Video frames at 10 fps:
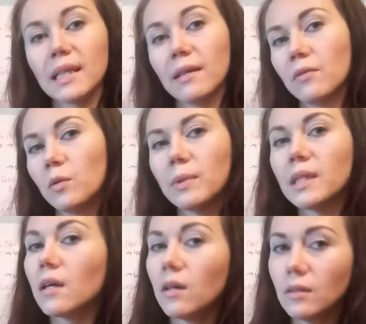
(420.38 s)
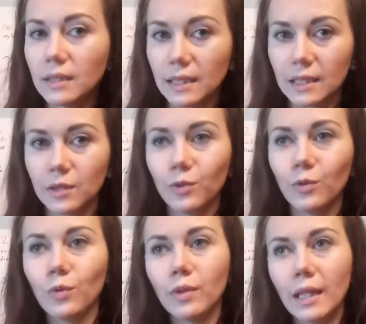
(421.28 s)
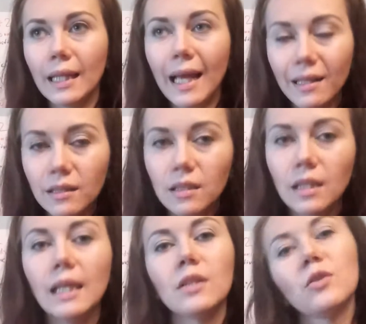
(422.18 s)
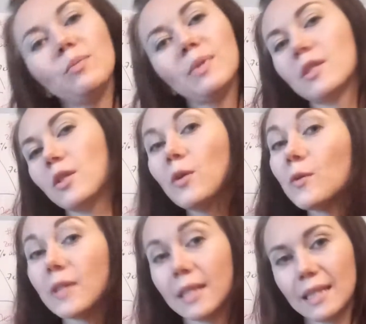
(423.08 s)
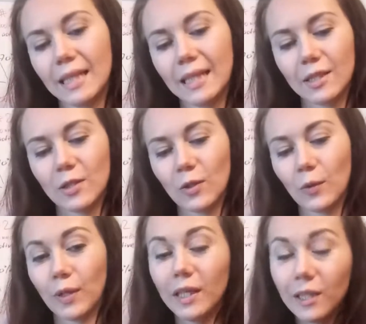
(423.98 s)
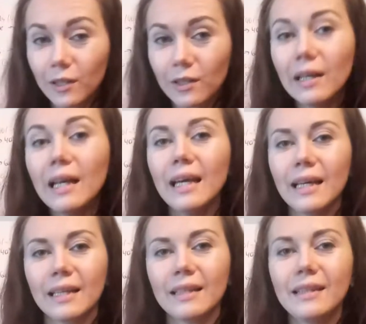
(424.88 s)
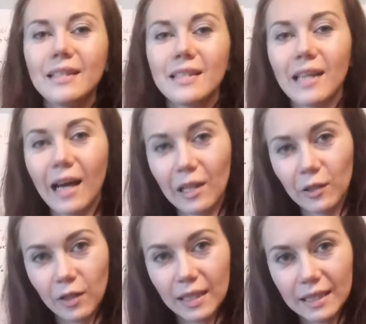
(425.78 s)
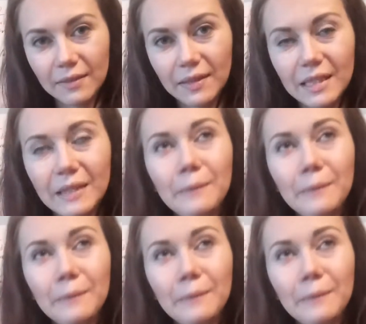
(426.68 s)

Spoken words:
careful with the context to not to misuse it. It's so here, this dialogue activity